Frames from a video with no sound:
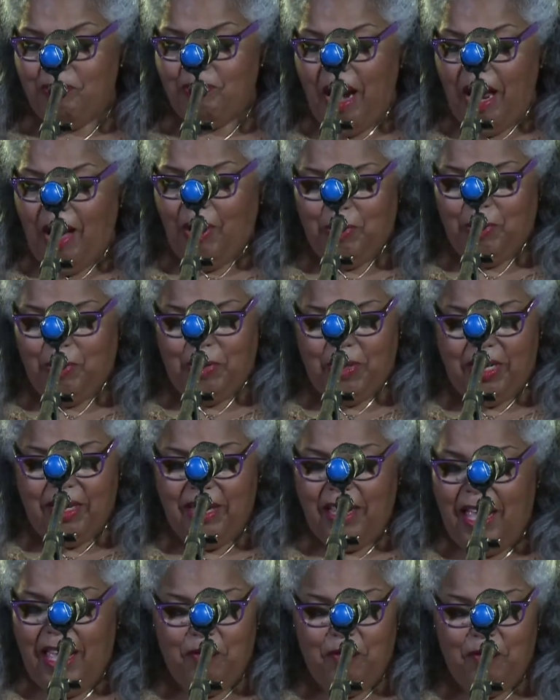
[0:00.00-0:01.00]

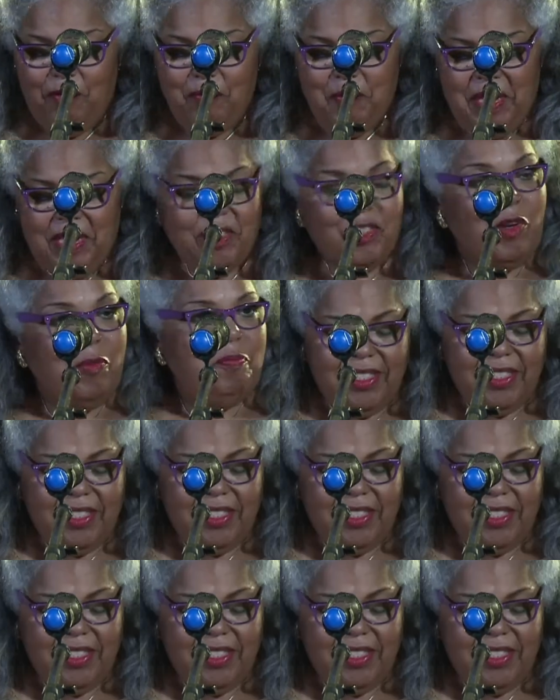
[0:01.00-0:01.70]
proud of Mr.